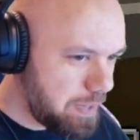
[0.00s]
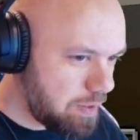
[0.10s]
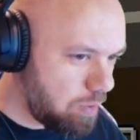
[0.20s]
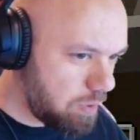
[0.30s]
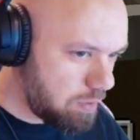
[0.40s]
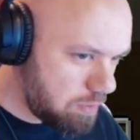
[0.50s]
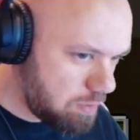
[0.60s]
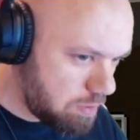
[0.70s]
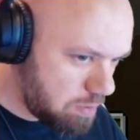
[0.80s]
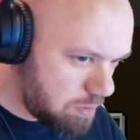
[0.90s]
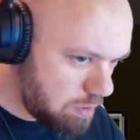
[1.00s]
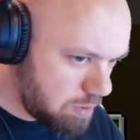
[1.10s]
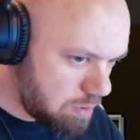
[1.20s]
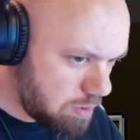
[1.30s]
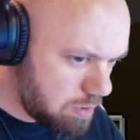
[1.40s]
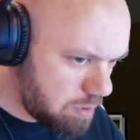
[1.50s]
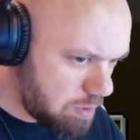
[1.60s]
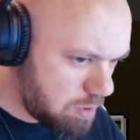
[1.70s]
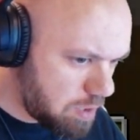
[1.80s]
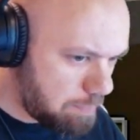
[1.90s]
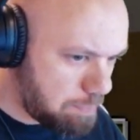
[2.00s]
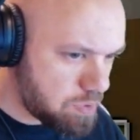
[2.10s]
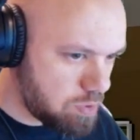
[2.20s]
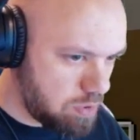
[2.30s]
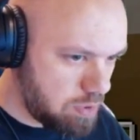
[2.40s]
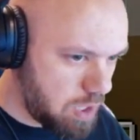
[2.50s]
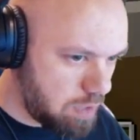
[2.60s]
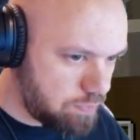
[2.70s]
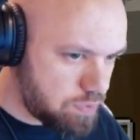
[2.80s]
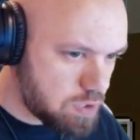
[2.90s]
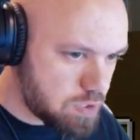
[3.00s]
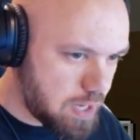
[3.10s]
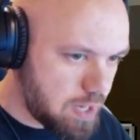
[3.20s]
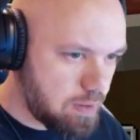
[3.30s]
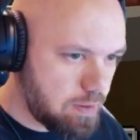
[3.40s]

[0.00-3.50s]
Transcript: Made a whole episode out of just that.